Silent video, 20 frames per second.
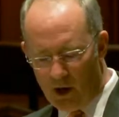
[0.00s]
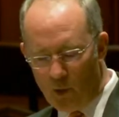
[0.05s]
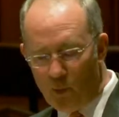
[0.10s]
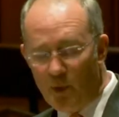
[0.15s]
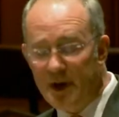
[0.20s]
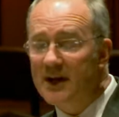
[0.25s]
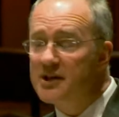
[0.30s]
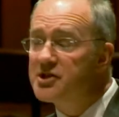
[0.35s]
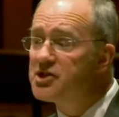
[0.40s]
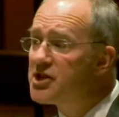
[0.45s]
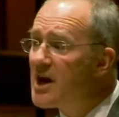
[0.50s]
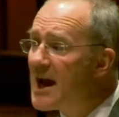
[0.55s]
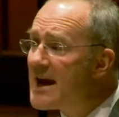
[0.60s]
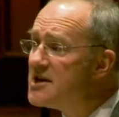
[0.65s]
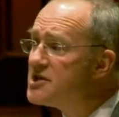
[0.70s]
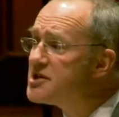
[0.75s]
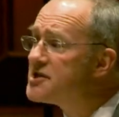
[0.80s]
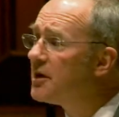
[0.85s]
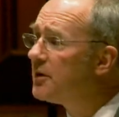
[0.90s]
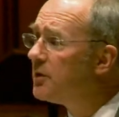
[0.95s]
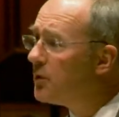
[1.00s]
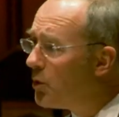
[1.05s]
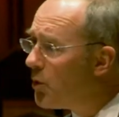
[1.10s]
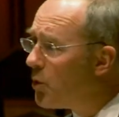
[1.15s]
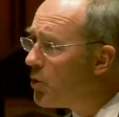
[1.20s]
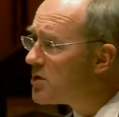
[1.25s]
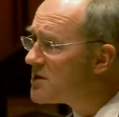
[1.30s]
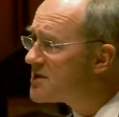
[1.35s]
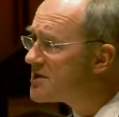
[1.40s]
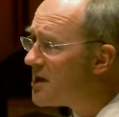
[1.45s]
We're going to change the
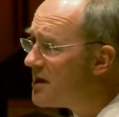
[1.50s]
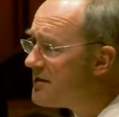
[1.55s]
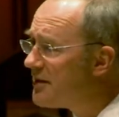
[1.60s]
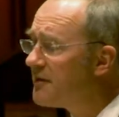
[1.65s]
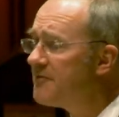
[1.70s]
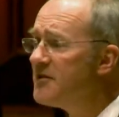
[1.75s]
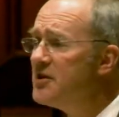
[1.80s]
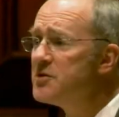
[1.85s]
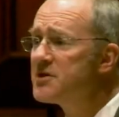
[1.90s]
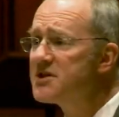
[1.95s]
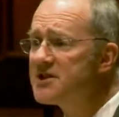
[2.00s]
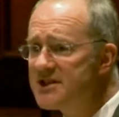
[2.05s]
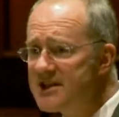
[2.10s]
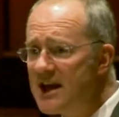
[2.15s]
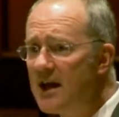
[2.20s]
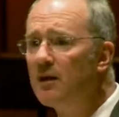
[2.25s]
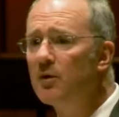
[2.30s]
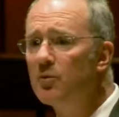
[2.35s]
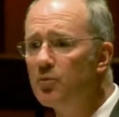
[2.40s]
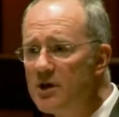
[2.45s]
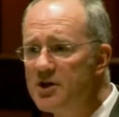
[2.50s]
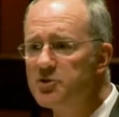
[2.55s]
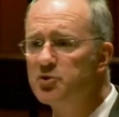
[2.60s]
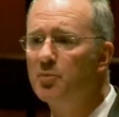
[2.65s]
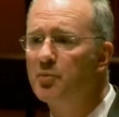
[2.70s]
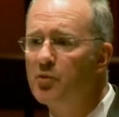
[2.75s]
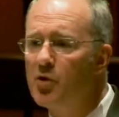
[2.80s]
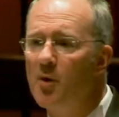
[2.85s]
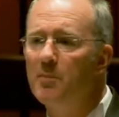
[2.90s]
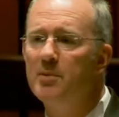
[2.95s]
law so that if you sell a rental
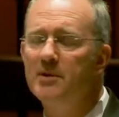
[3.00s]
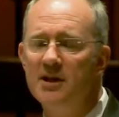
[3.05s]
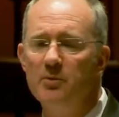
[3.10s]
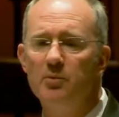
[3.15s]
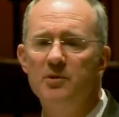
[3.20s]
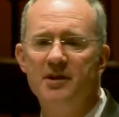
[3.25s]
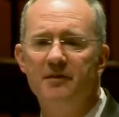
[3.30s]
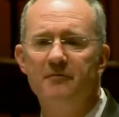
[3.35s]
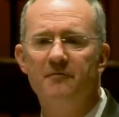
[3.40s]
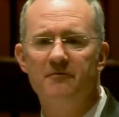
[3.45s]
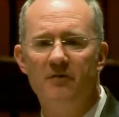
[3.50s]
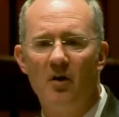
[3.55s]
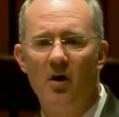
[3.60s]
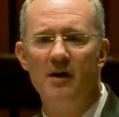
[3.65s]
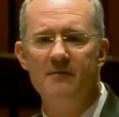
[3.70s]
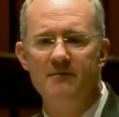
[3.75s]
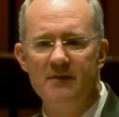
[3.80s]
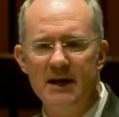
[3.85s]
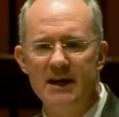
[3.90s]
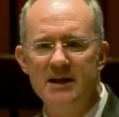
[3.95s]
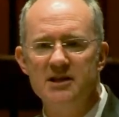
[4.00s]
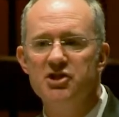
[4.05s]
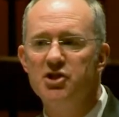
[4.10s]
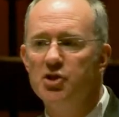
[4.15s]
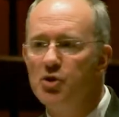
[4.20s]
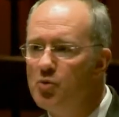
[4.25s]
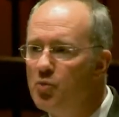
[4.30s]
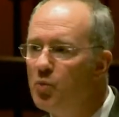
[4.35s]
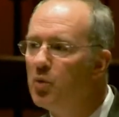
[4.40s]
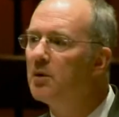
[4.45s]
property within five years,
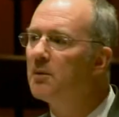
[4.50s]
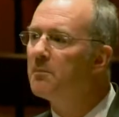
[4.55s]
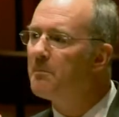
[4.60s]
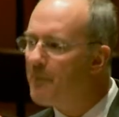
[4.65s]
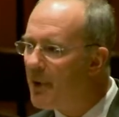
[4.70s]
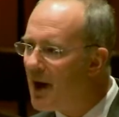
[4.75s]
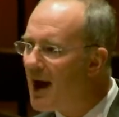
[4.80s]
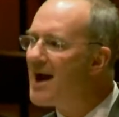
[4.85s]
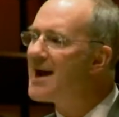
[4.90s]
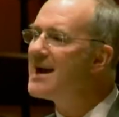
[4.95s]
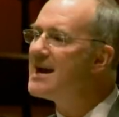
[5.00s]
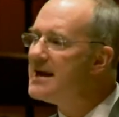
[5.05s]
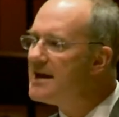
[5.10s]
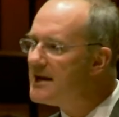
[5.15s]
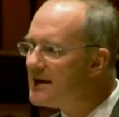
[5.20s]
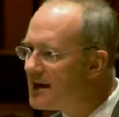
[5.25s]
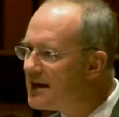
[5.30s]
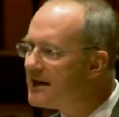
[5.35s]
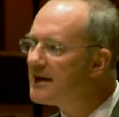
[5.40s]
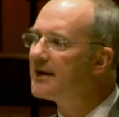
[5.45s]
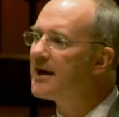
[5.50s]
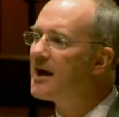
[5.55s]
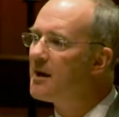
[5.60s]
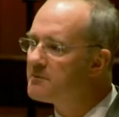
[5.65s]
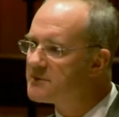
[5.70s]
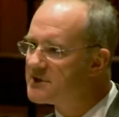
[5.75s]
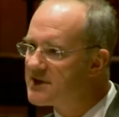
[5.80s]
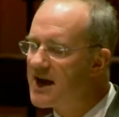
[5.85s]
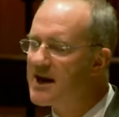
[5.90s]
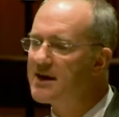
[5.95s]
you will pay
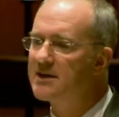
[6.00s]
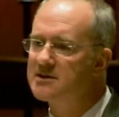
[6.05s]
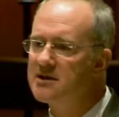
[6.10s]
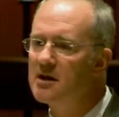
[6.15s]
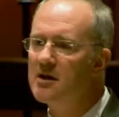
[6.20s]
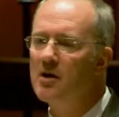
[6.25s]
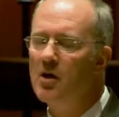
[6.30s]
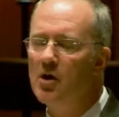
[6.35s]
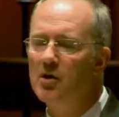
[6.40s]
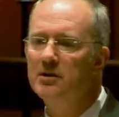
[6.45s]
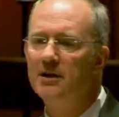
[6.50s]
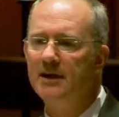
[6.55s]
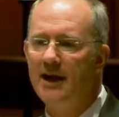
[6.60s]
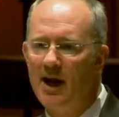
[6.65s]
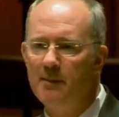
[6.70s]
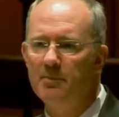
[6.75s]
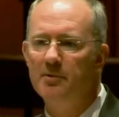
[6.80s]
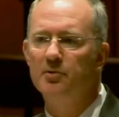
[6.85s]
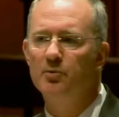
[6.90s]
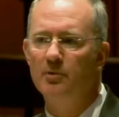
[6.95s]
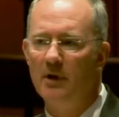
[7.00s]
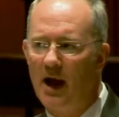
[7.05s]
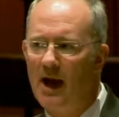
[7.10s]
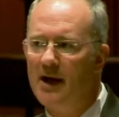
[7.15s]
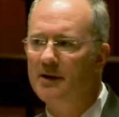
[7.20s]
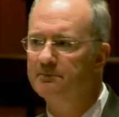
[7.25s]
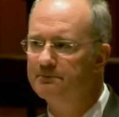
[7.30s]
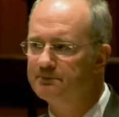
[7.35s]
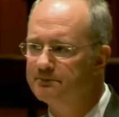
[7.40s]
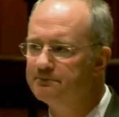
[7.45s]
income tax on the capital
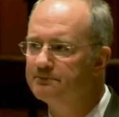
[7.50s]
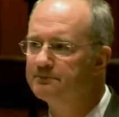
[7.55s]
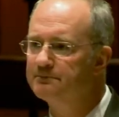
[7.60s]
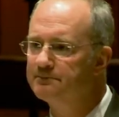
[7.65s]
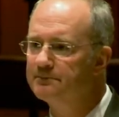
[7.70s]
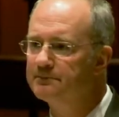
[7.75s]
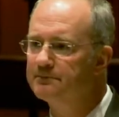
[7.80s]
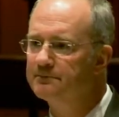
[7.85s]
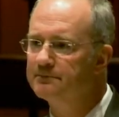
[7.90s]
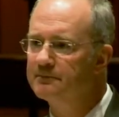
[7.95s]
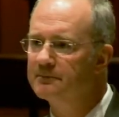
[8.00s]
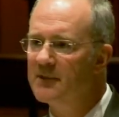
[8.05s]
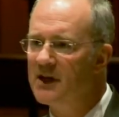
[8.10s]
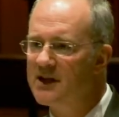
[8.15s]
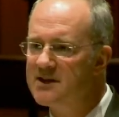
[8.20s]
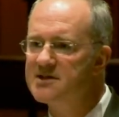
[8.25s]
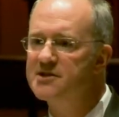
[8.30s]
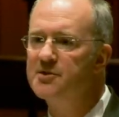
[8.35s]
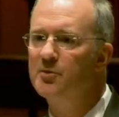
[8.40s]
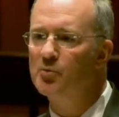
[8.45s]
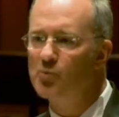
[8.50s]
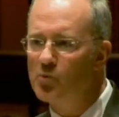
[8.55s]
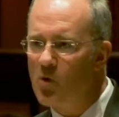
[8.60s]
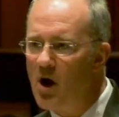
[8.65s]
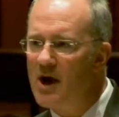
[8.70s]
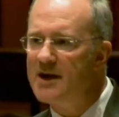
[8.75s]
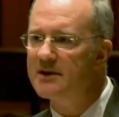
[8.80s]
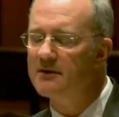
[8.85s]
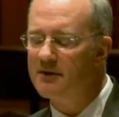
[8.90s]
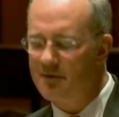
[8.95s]
gain. It's the
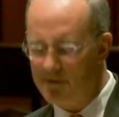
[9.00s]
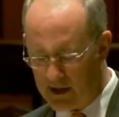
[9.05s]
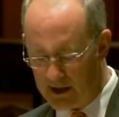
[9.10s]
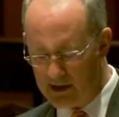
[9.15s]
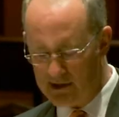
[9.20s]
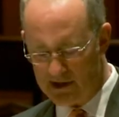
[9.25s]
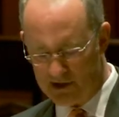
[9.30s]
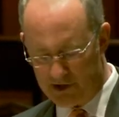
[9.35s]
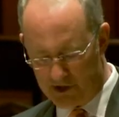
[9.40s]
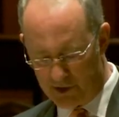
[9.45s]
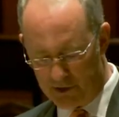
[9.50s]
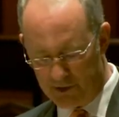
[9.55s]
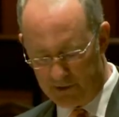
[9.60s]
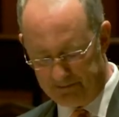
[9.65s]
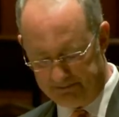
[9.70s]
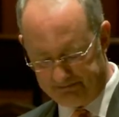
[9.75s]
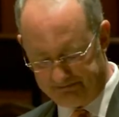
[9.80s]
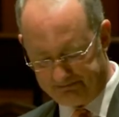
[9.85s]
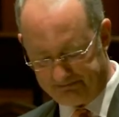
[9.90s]
right thing to do.